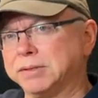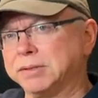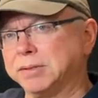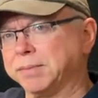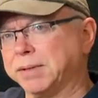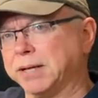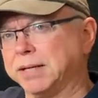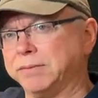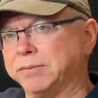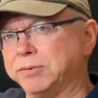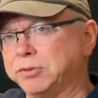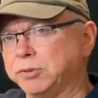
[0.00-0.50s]
some
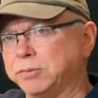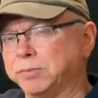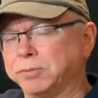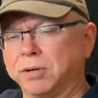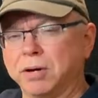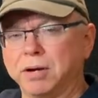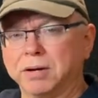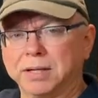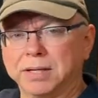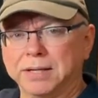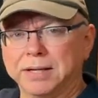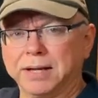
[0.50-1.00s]
kind of two
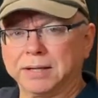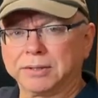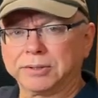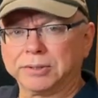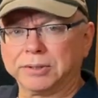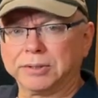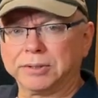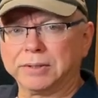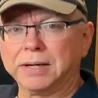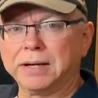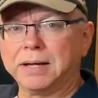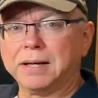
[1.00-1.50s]
prong
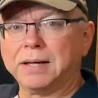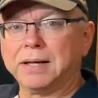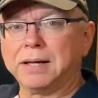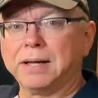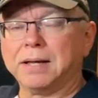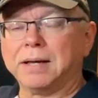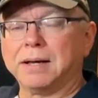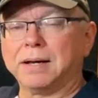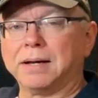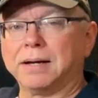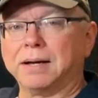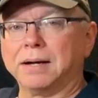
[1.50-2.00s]
connector,
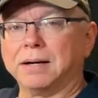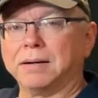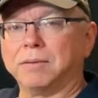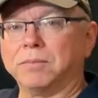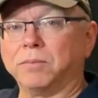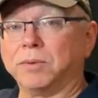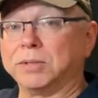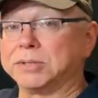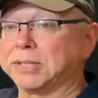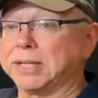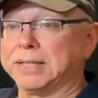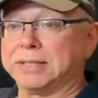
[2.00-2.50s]
um,
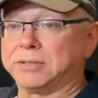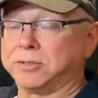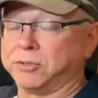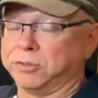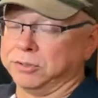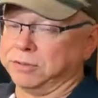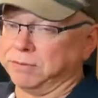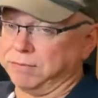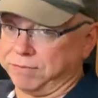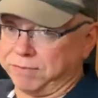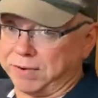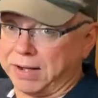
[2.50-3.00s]
which I
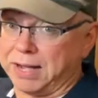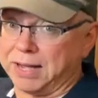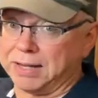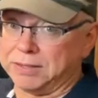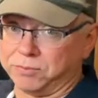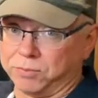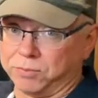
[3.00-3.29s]
couldn't find